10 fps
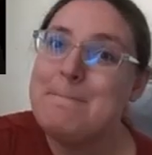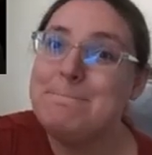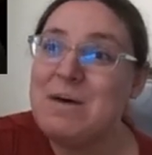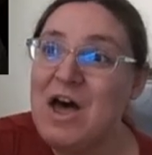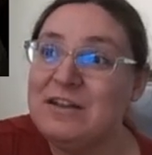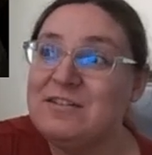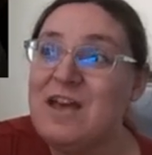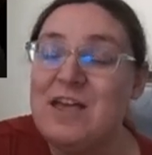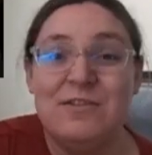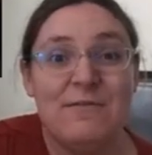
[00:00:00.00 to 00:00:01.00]
but
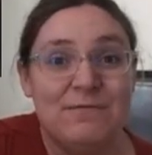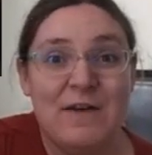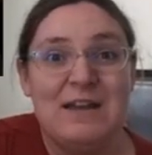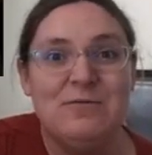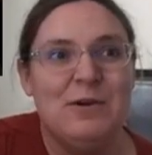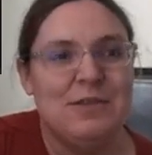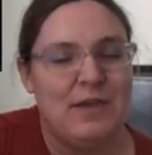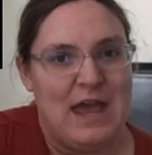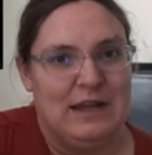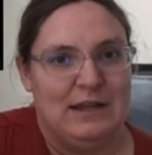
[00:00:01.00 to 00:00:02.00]
the fight with
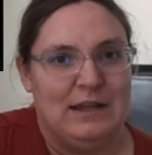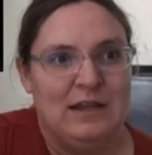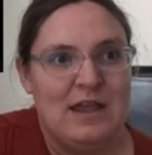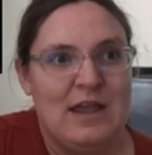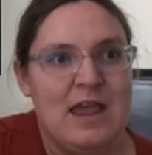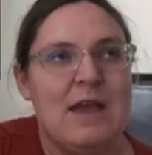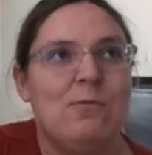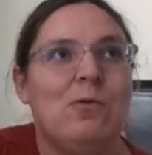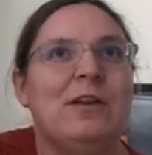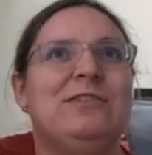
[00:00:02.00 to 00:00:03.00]
Eddie,
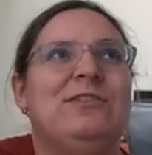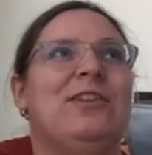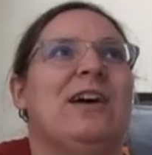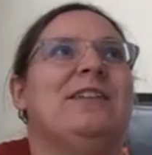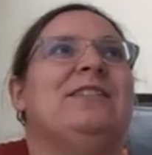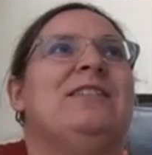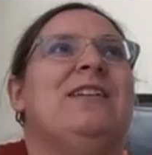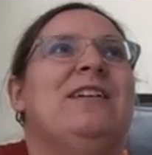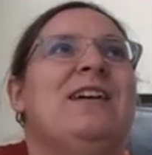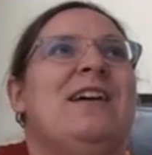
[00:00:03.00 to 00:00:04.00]
it was just
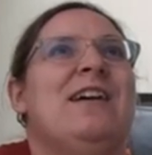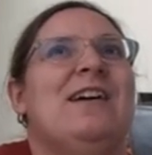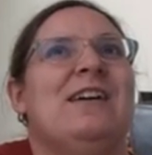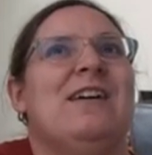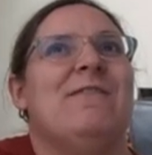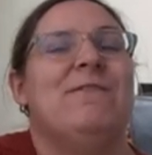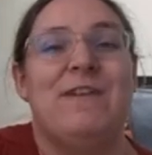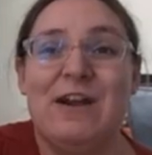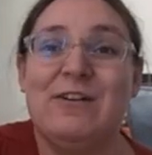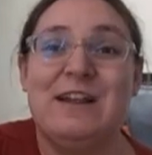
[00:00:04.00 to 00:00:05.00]

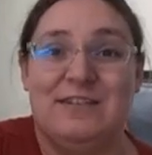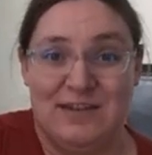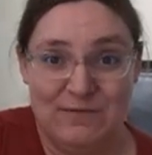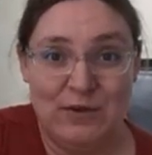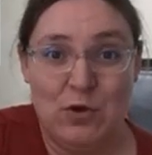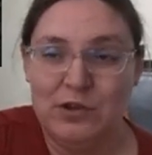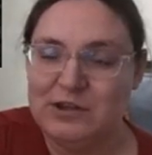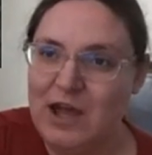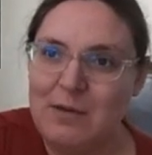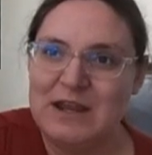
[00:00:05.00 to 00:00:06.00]
very difficult.
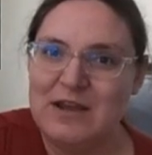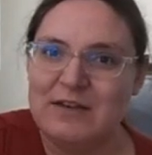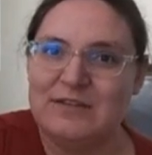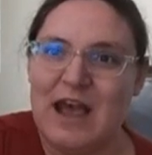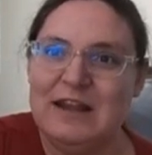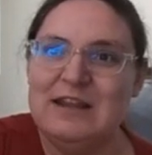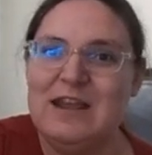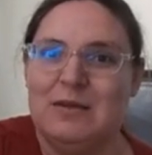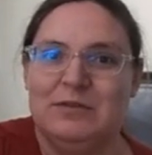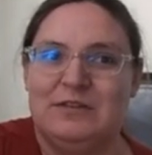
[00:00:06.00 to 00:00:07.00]
Not because Eddie
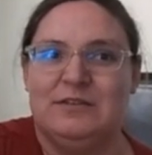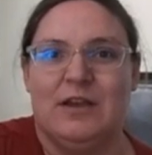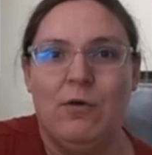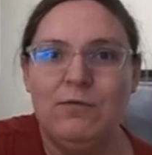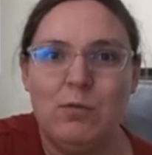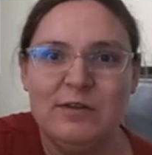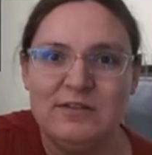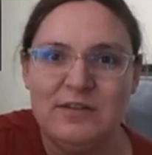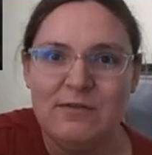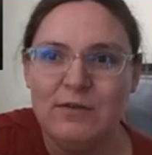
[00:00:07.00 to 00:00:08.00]
himself was
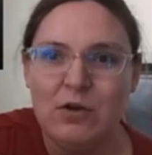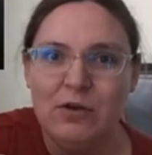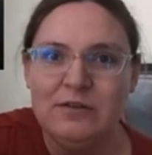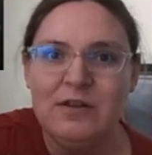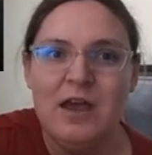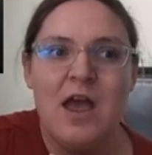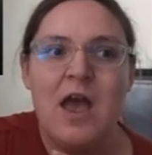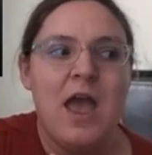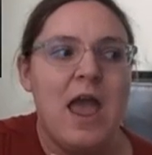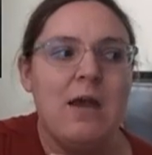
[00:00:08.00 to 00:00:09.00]
difficult,
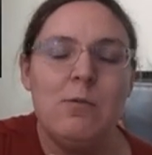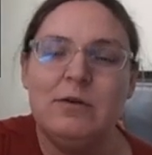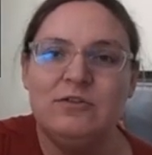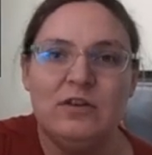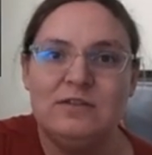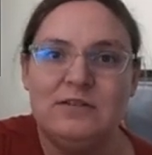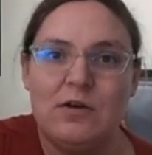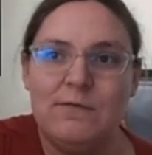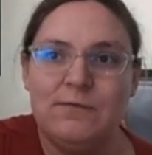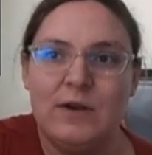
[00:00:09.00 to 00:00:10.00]
it was just
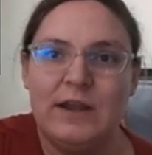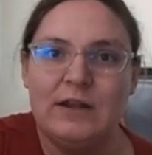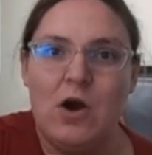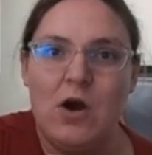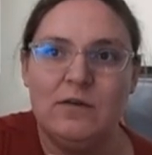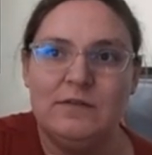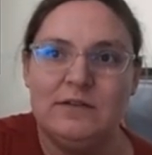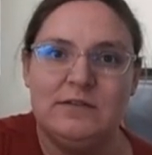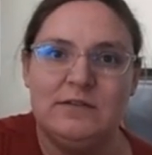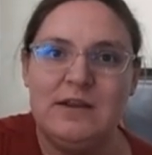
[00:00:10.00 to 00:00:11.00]
so freaking hard
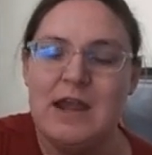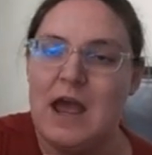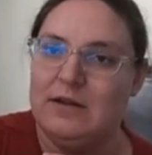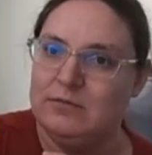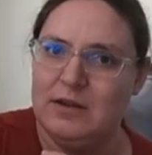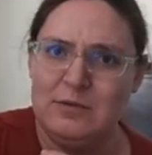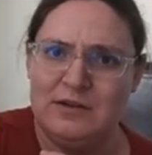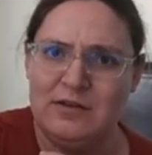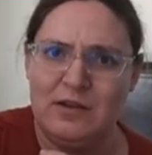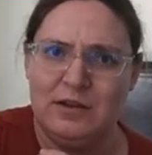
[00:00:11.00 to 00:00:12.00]
to see. And let me
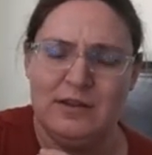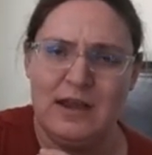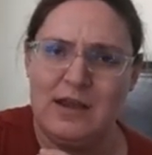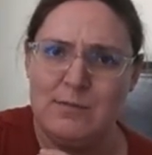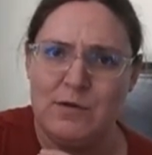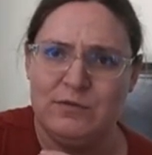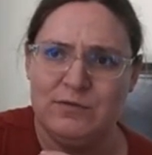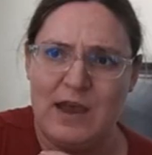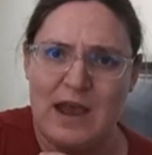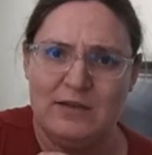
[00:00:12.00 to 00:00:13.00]
tell you, that guy moves
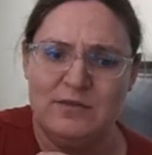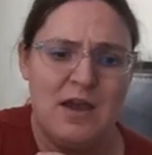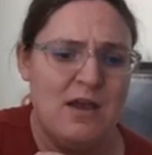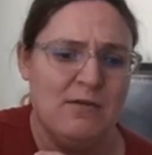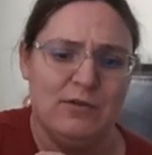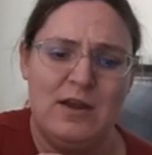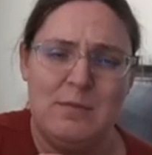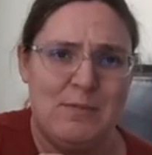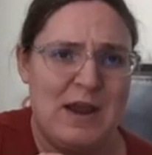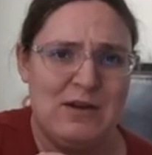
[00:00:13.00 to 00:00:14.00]
fast. For him
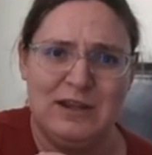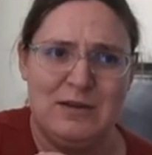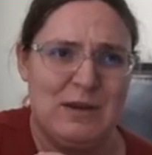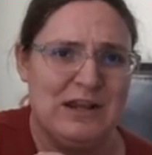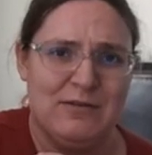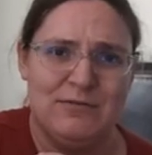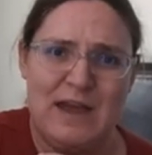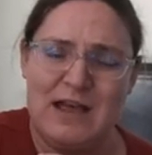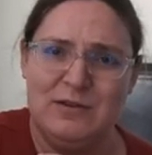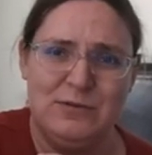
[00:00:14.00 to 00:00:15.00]
apparently being a
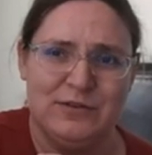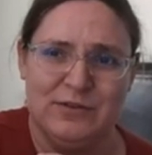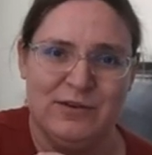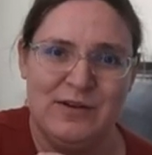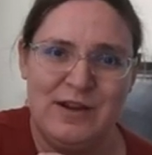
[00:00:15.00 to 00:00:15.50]
fat loser,